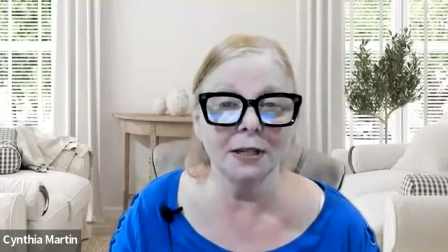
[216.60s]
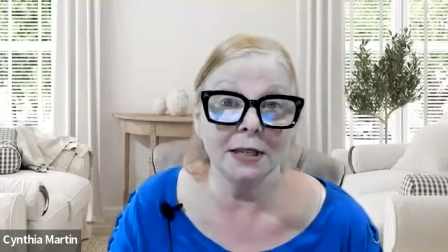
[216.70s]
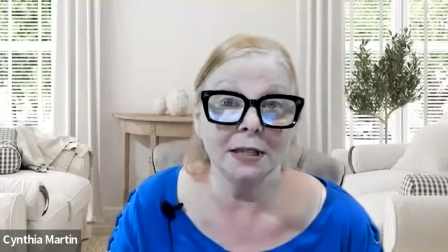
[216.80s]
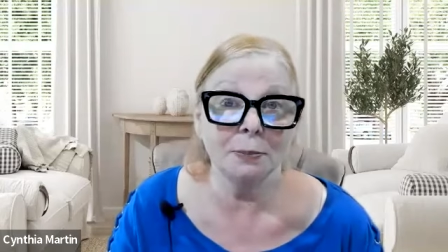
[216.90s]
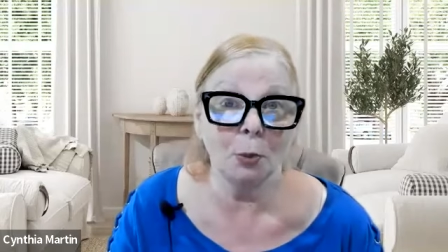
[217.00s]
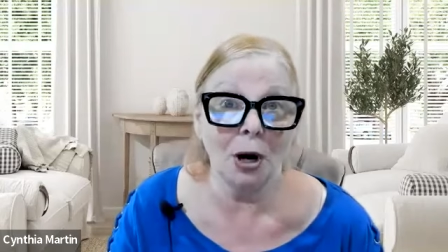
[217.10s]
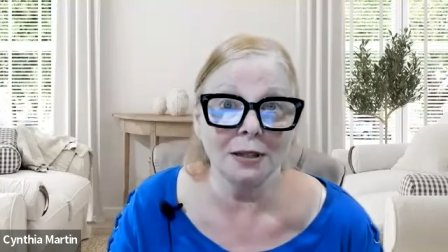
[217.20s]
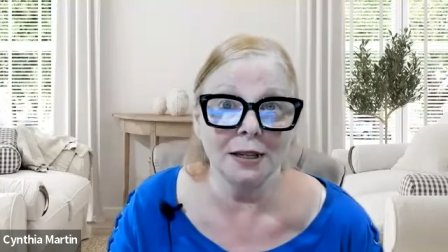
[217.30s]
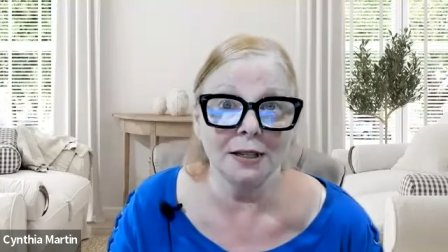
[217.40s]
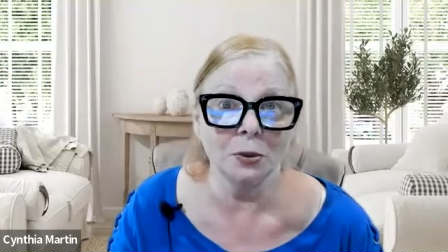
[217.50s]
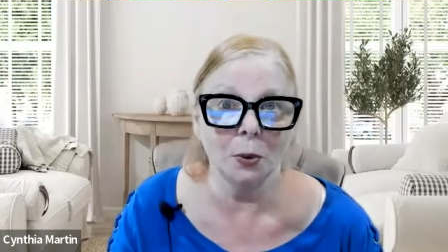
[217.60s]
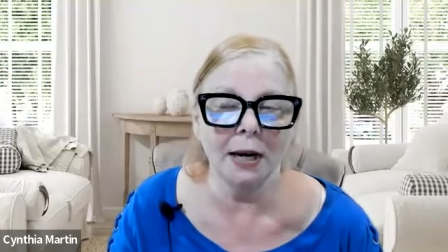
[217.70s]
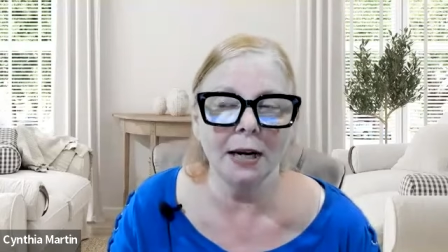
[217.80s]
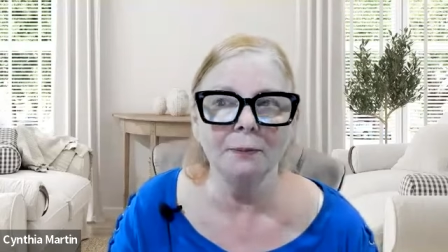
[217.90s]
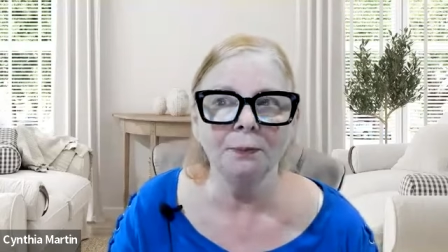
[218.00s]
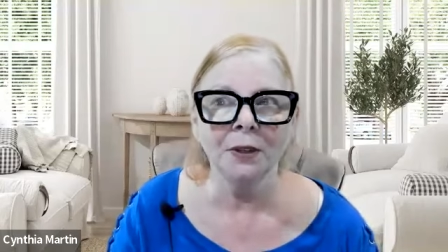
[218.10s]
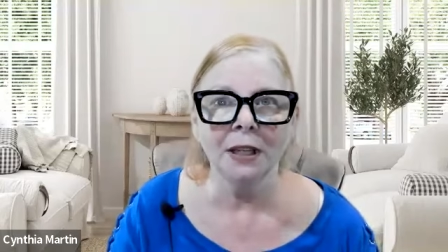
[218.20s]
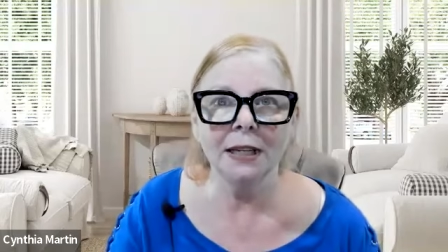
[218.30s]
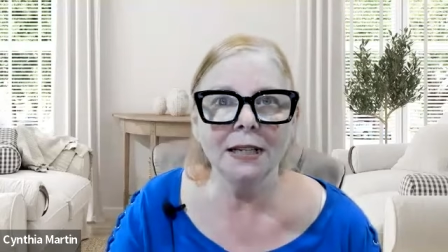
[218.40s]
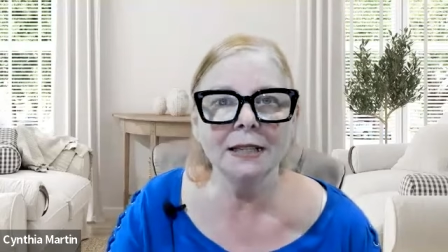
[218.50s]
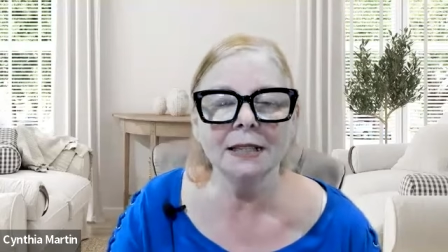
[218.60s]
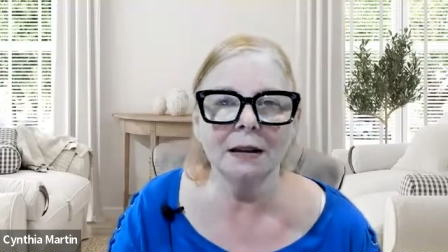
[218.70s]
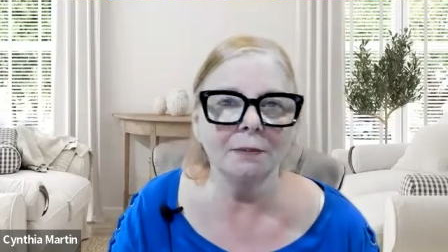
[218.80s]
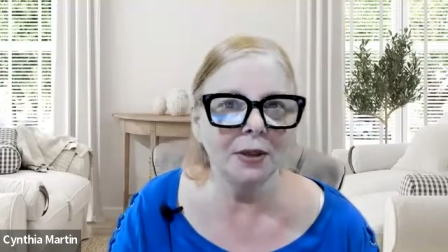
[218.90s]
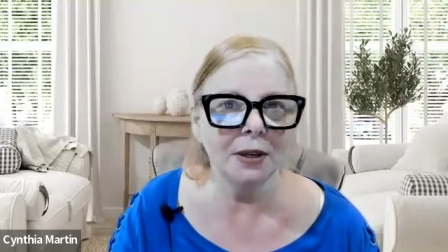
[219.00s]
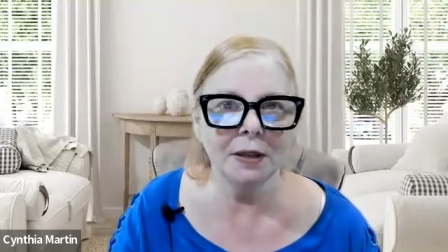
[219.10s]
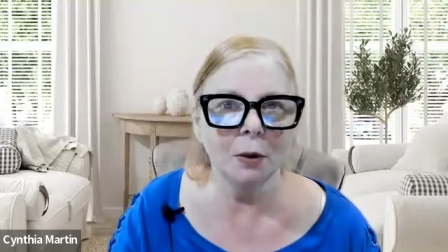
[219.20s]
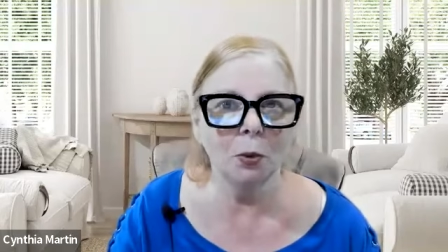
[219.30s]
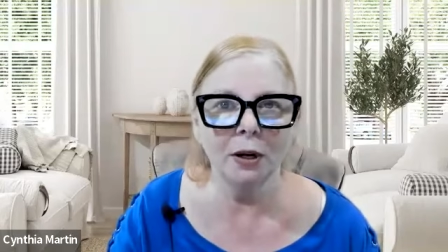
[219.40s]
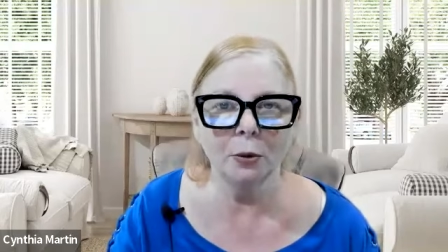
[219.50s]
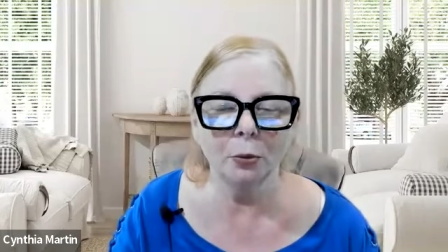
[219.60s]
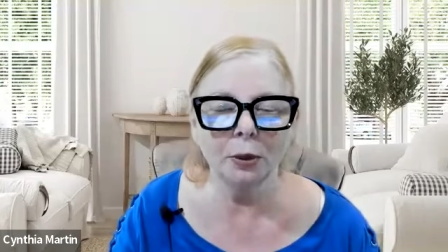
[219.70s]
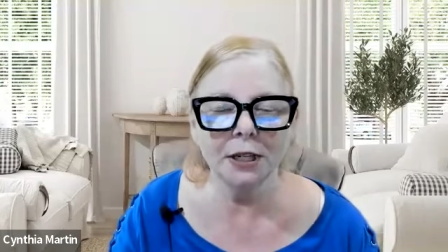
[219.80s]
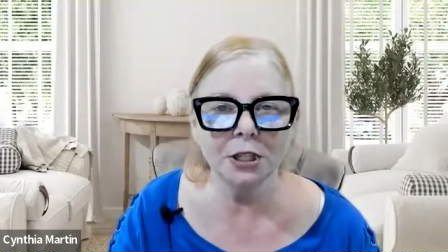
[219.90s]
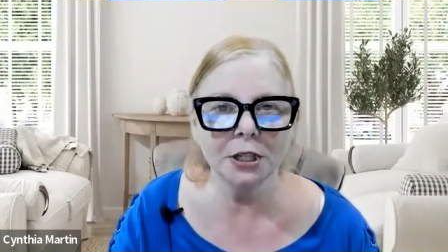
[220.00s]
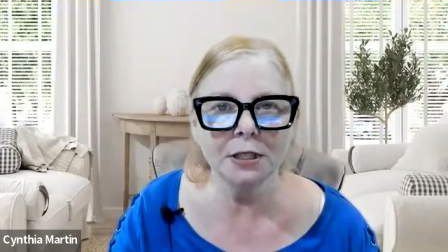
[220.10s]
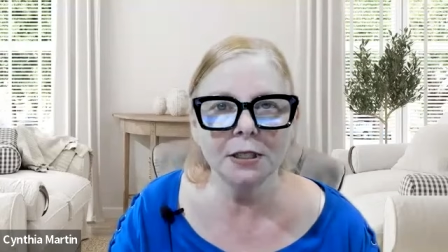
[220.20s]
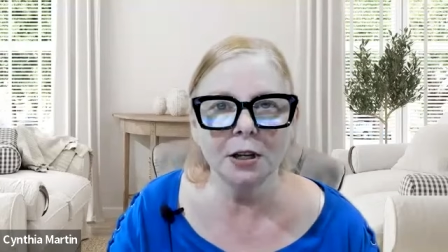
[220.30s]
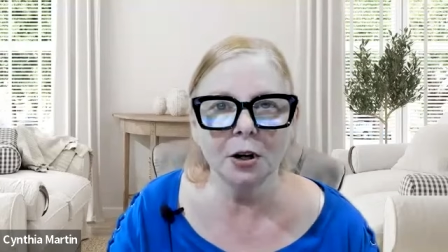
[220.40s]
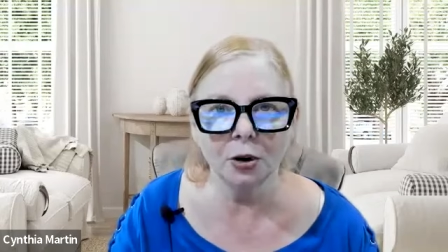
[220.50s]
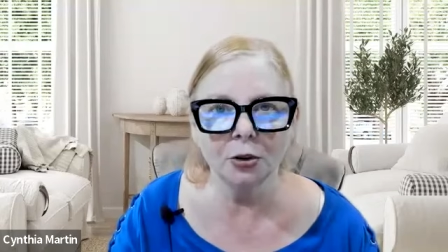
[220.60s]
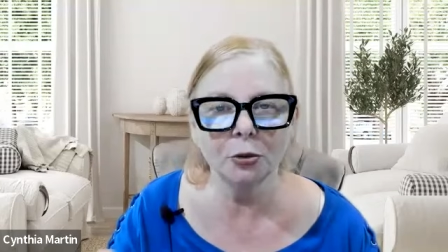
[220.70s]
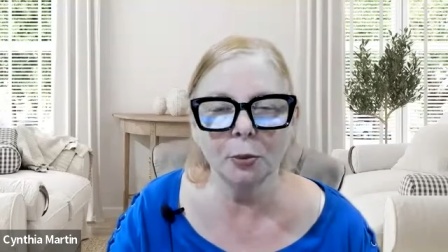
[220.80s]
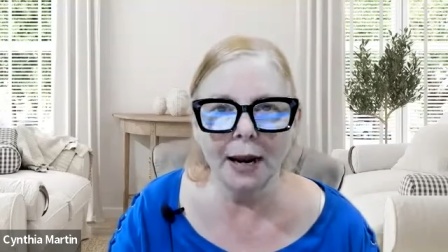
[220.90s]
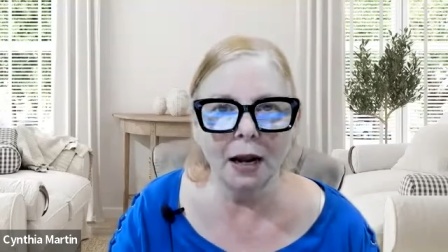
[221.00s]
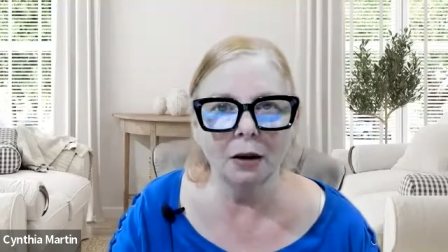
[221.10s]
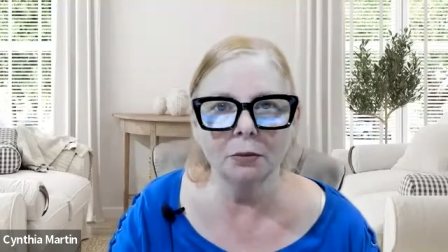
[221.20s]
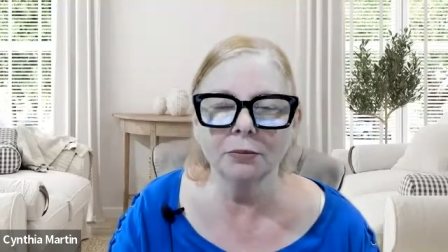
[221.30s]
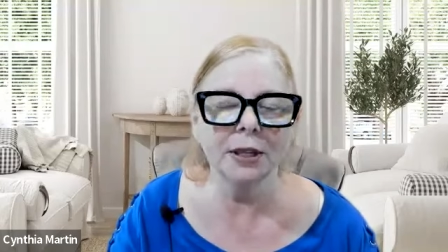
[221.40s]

his process, right? It is something that when it reaches the earth realm,